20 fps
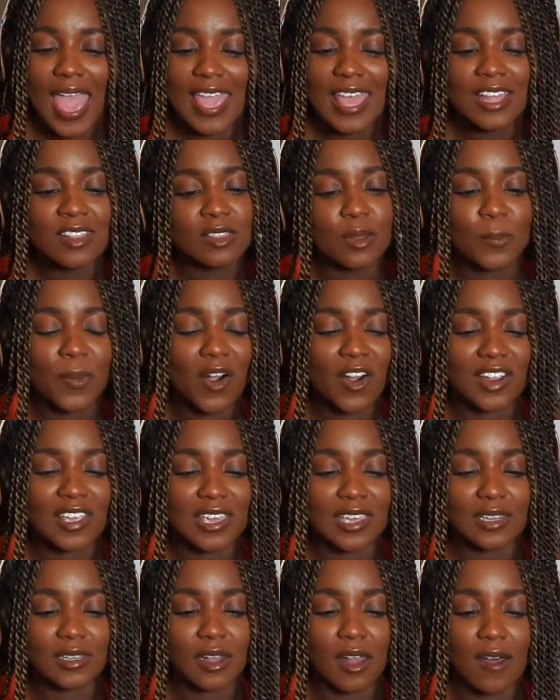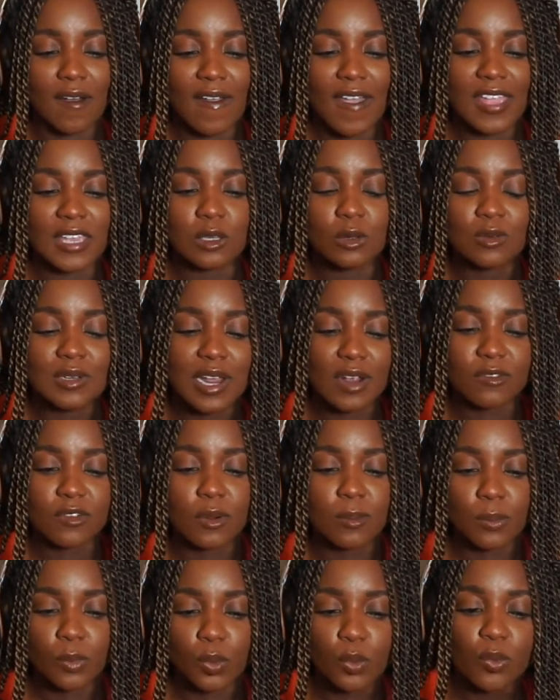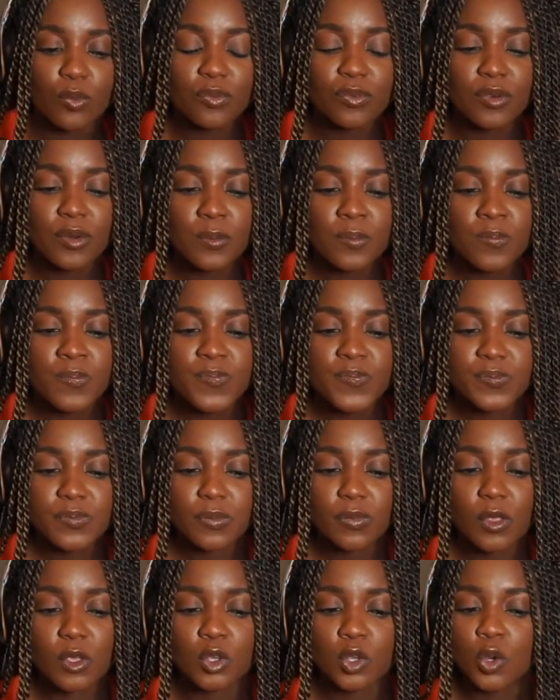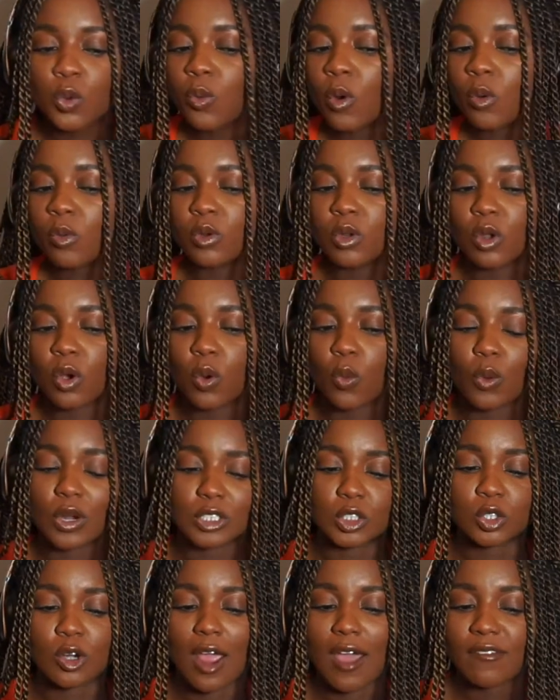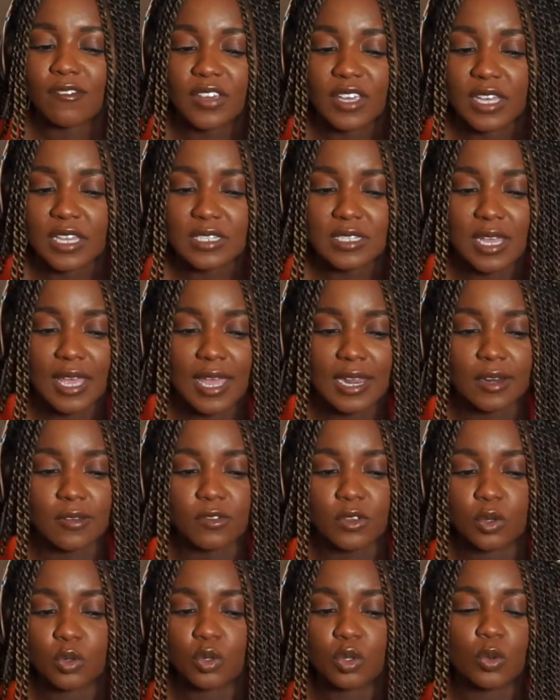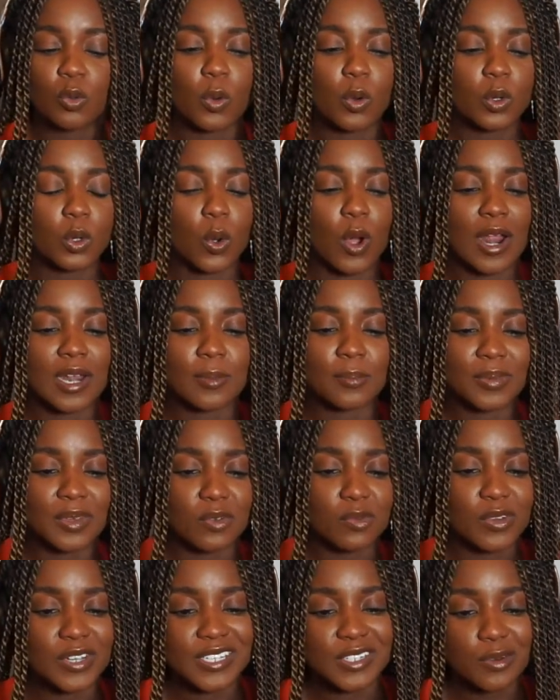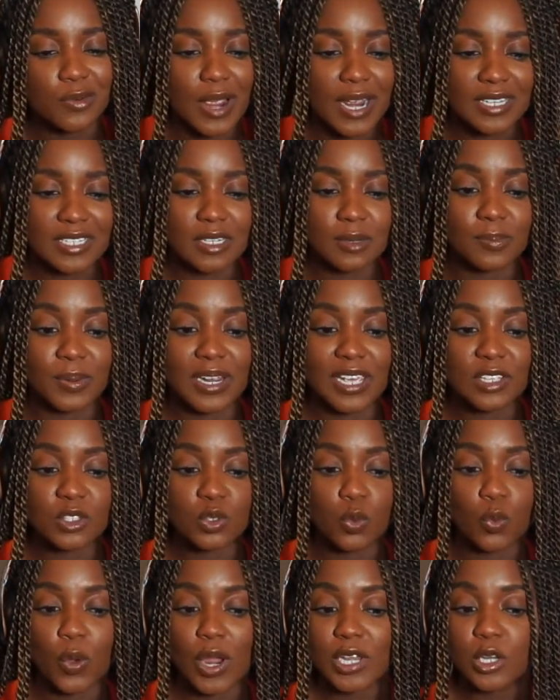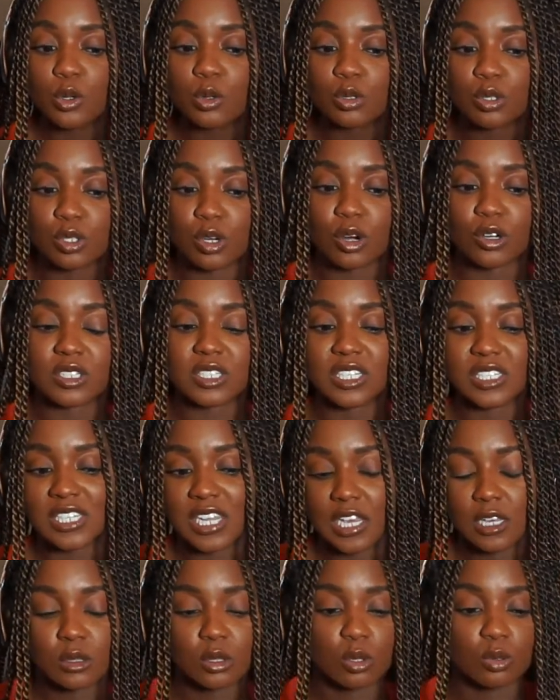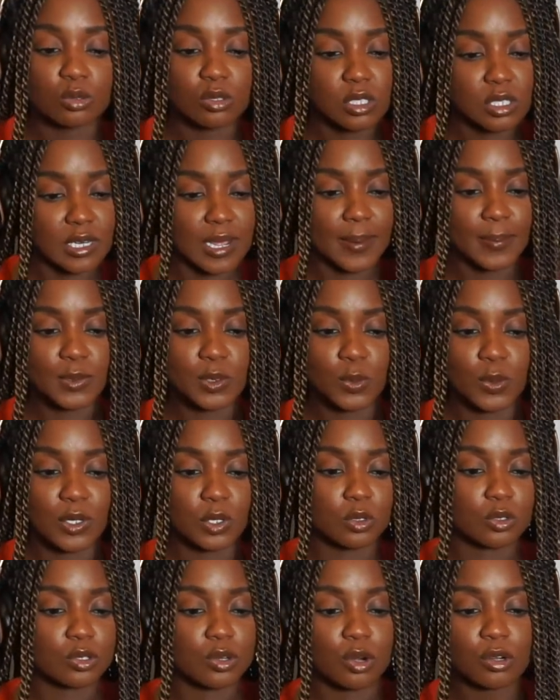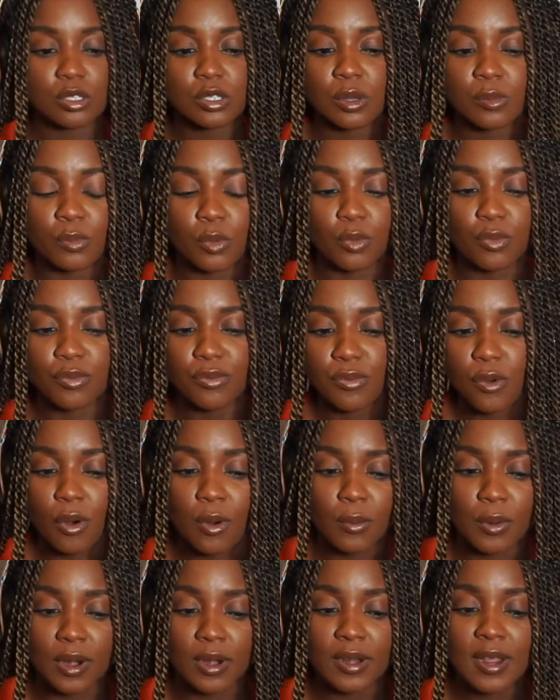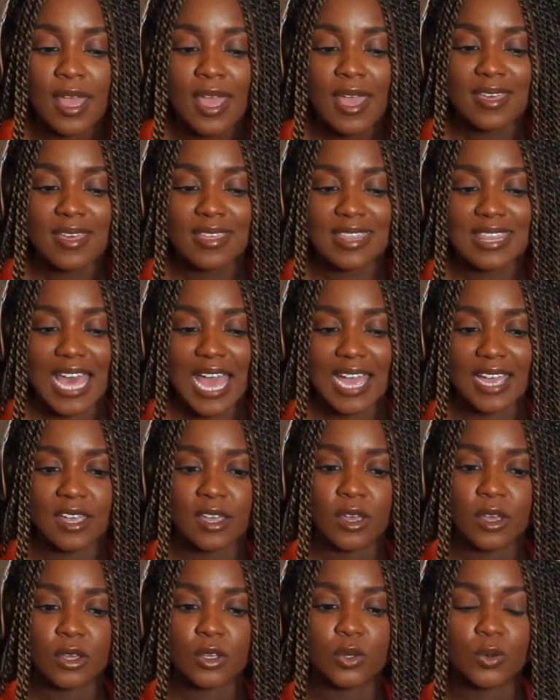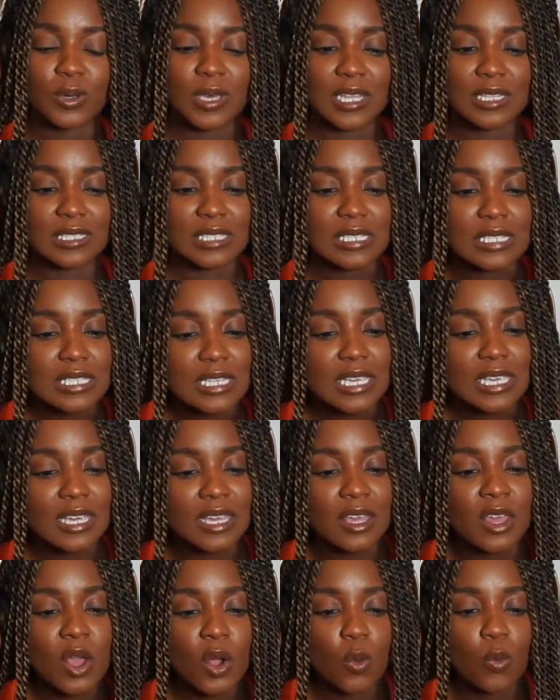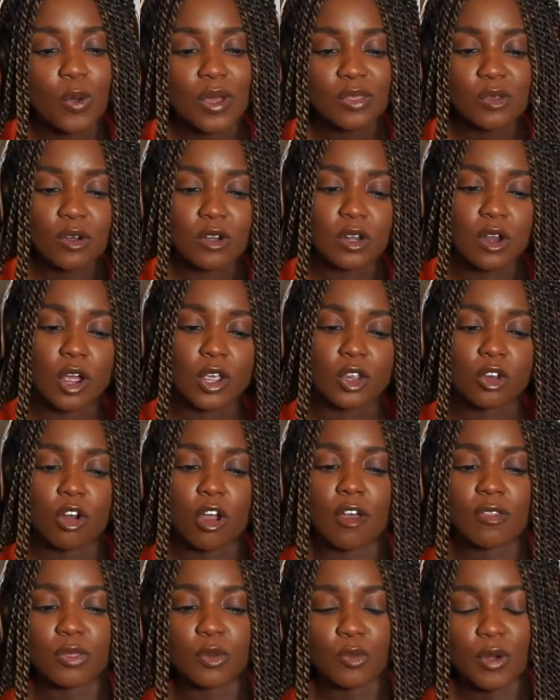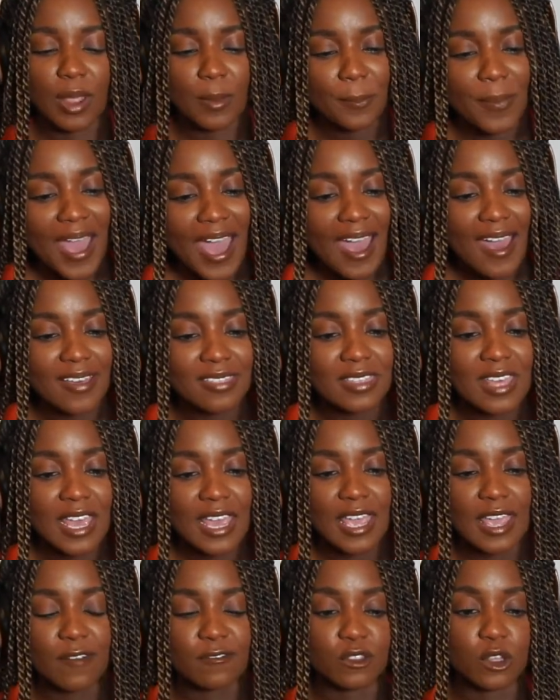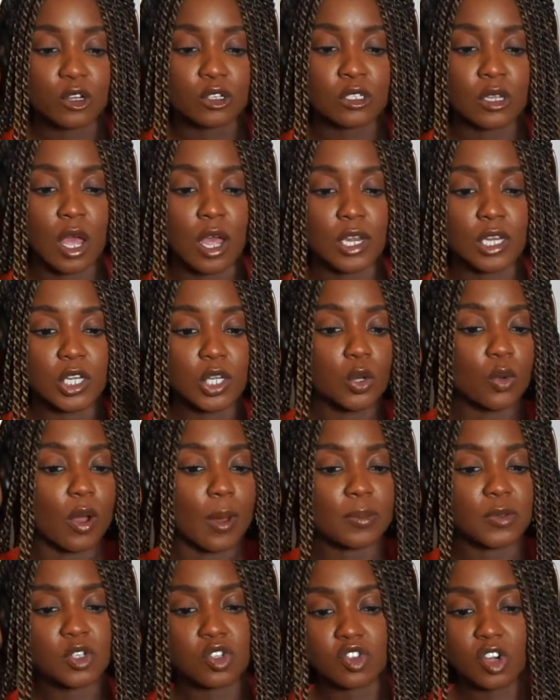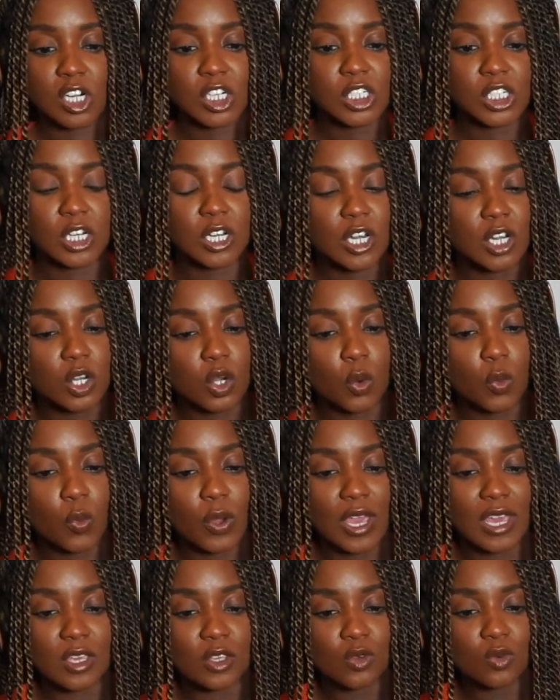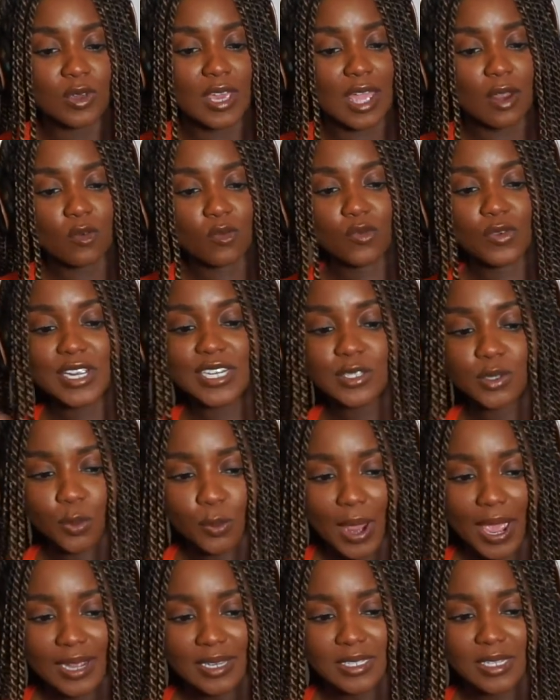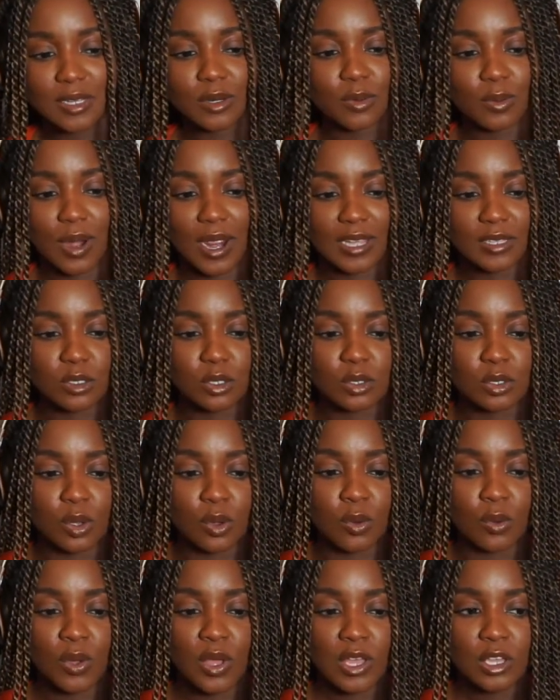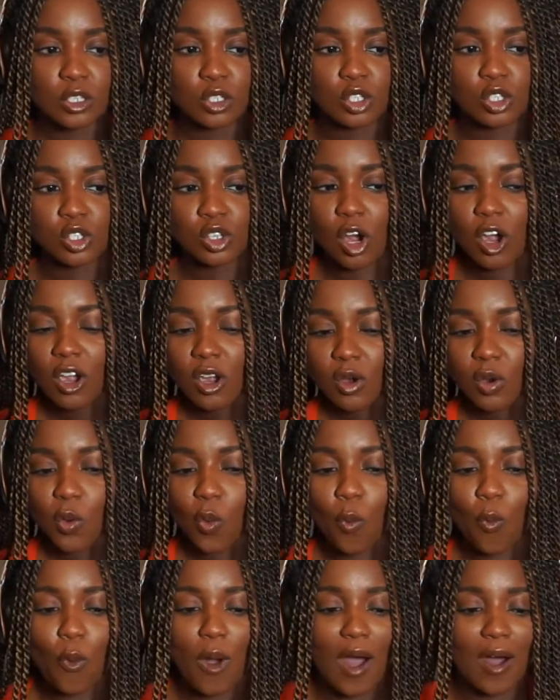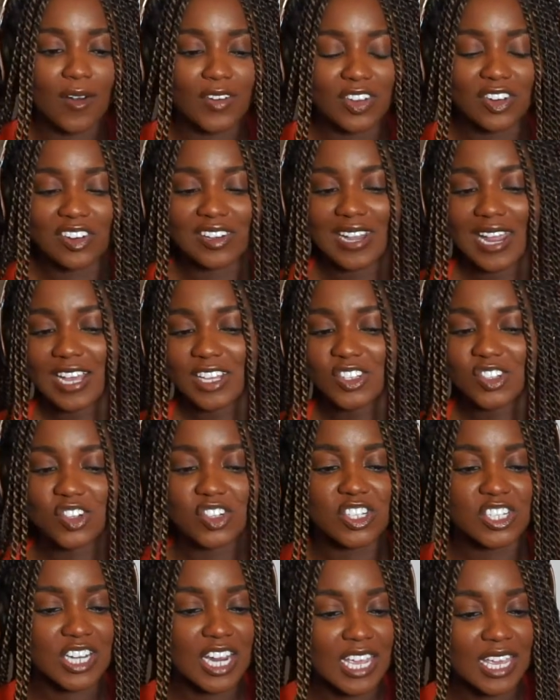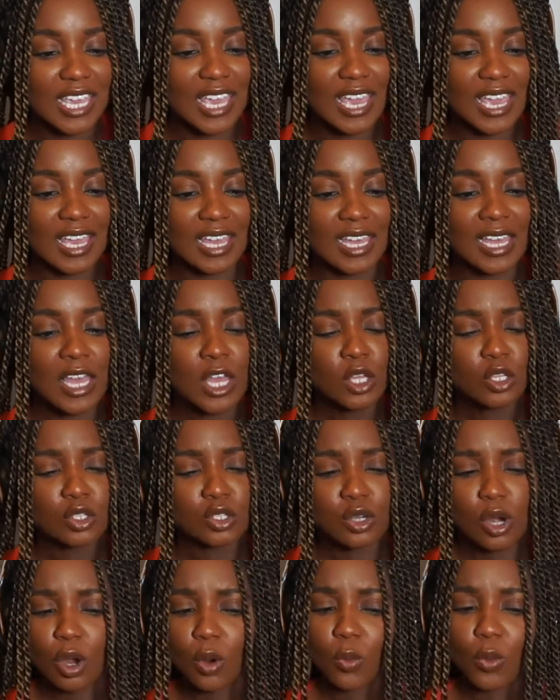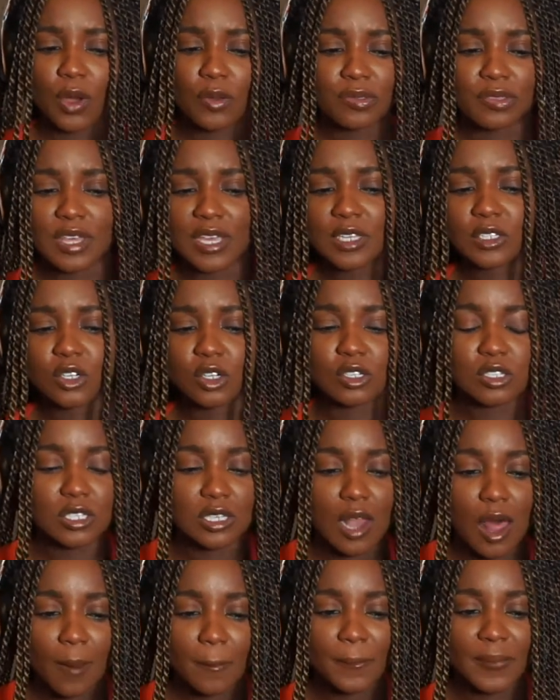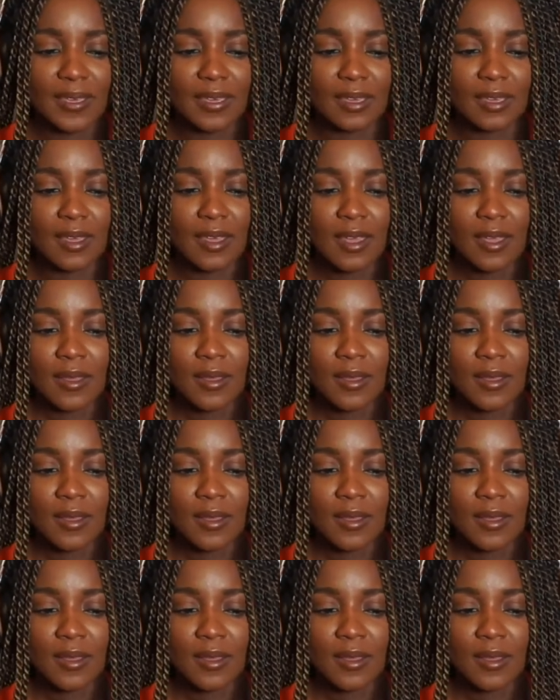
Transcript: in the parking lot and you never move, you won't know what traffic is ahead of you. You won't know how to be redirected. But it's when you start to take those steps, when you start to move forward, that you can see whether or not you're on the right path. If there's a new obstruction in your way, you get redirected, right? So start while your legs are shaking, start while things are sloppy,